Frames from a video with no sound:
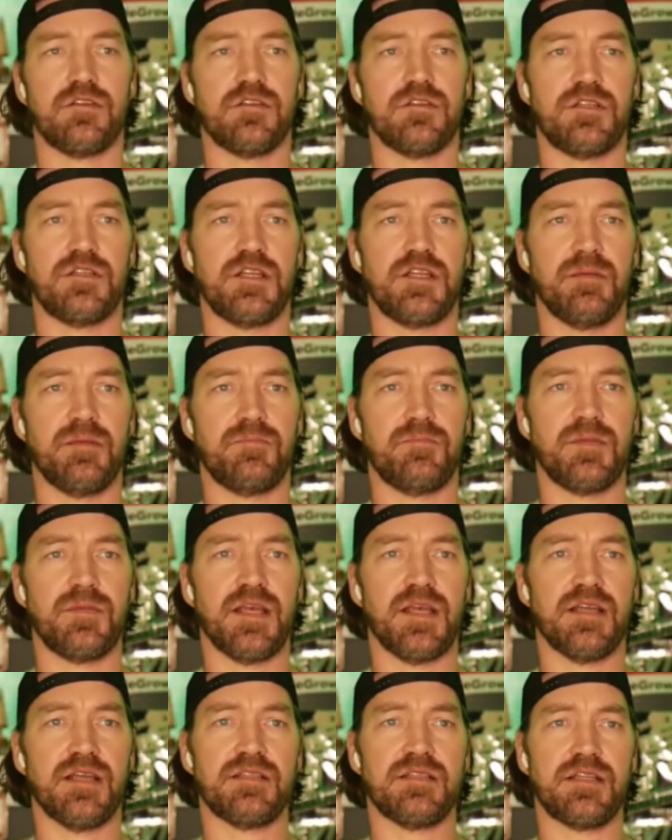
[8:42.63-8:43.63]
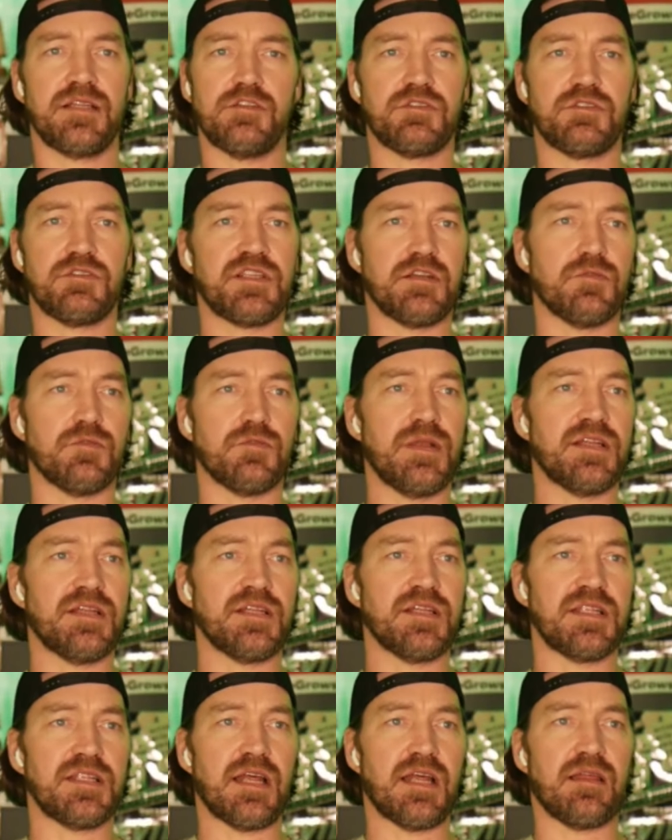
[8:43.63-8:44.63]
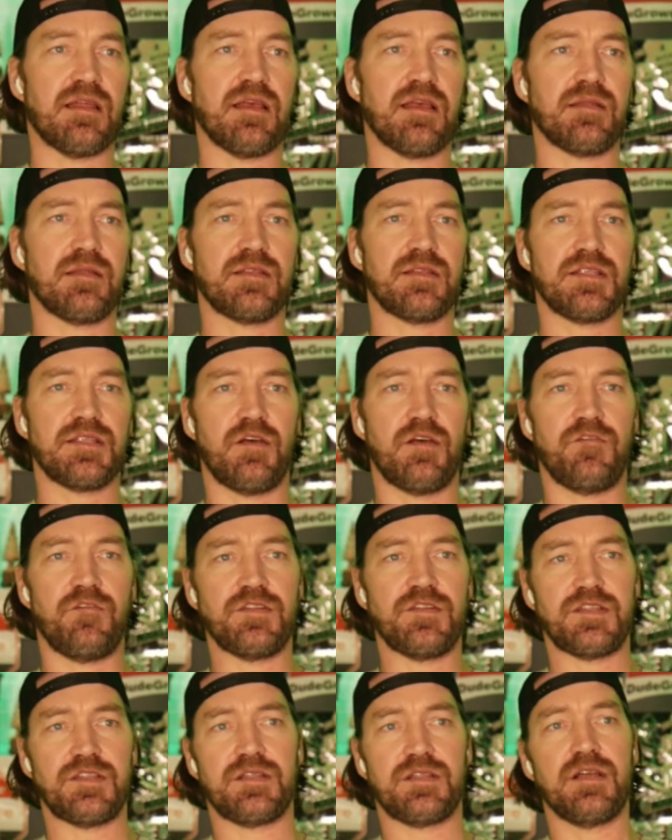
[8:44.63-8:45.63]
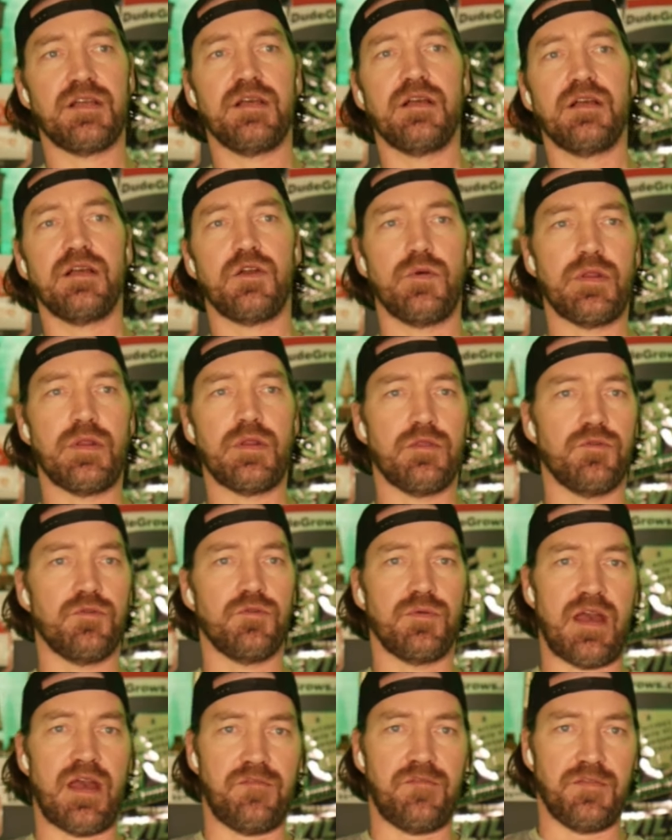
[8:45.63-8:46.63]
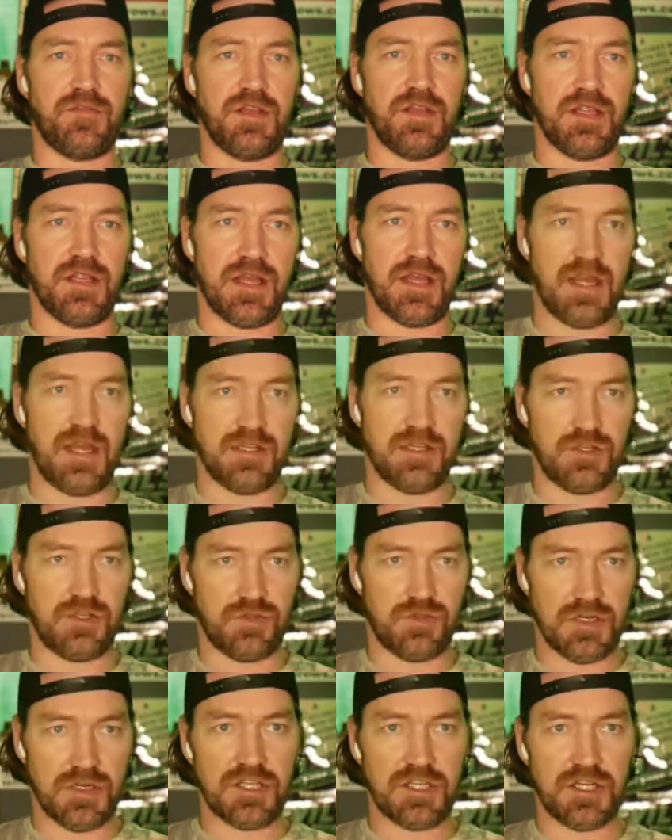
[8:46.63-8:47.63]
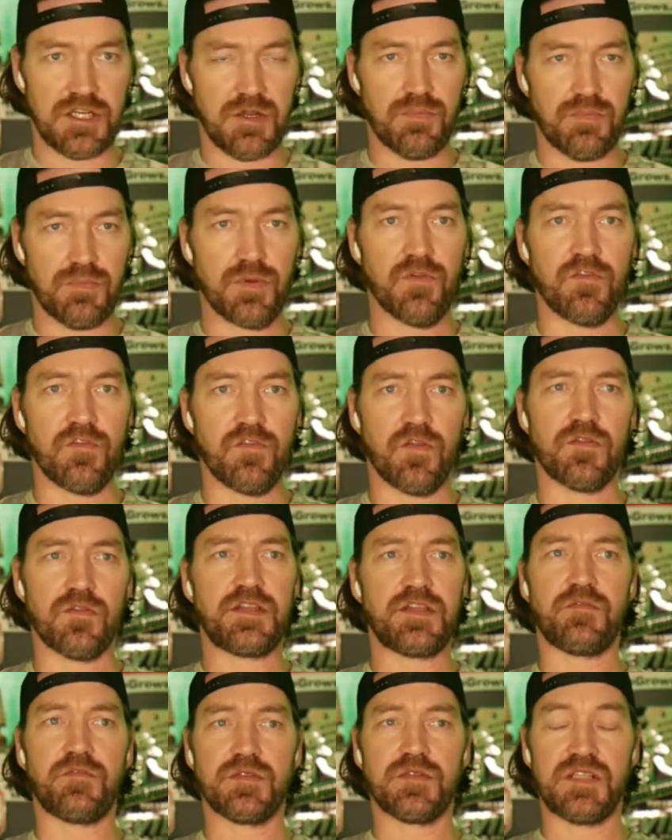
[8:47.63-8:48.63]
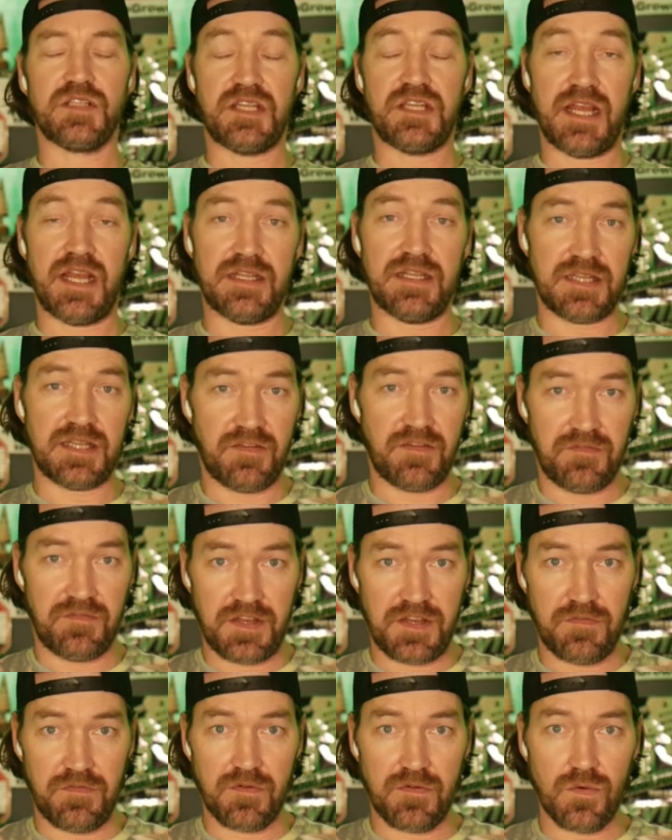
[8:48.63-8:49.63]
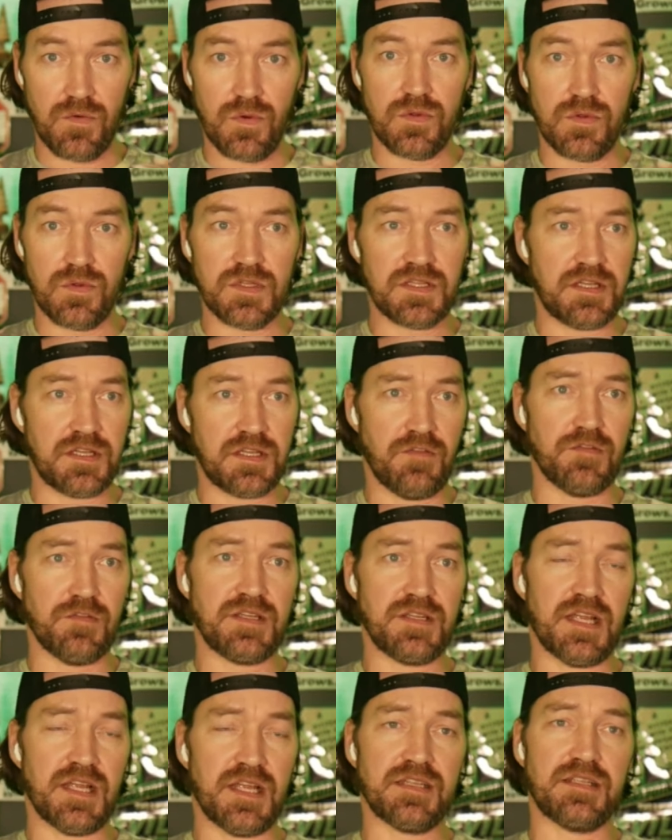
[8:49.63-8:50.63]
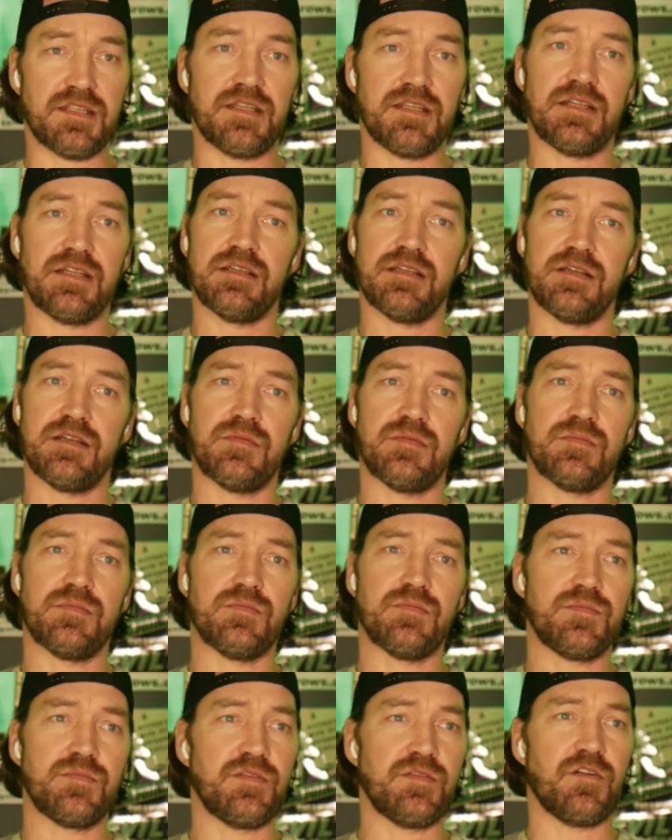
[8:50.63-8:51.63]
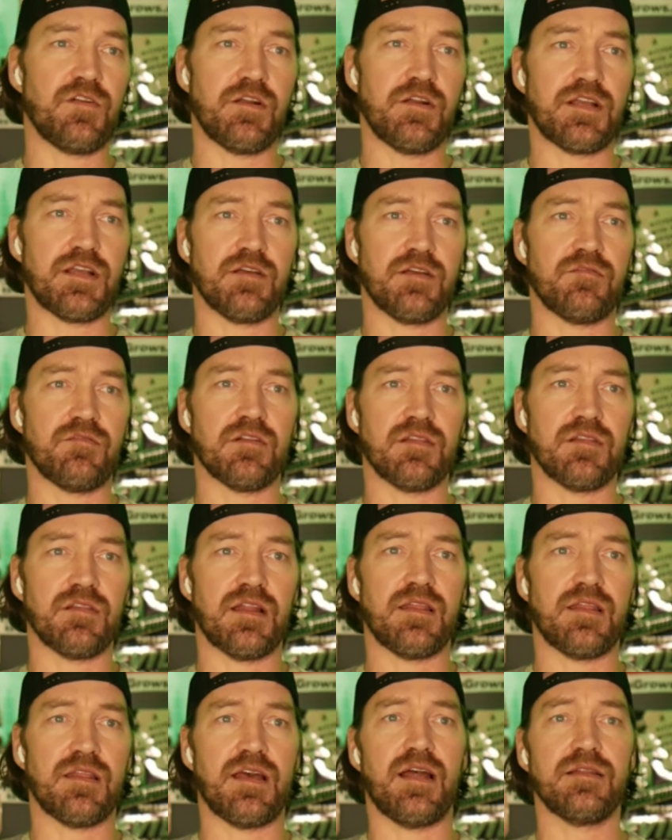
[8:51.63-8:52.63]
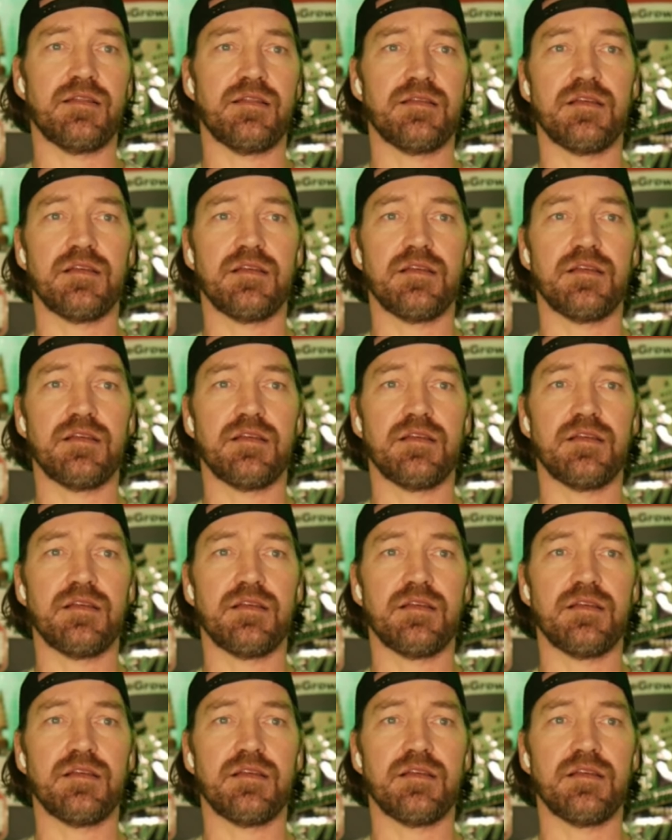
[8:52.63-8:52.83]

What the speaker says: Good tip. Yeah, it's an interesting arena. It's not like stuff is going through FDA stringent approval. Different states have different rules, different testing, and we've already covered a lot of that.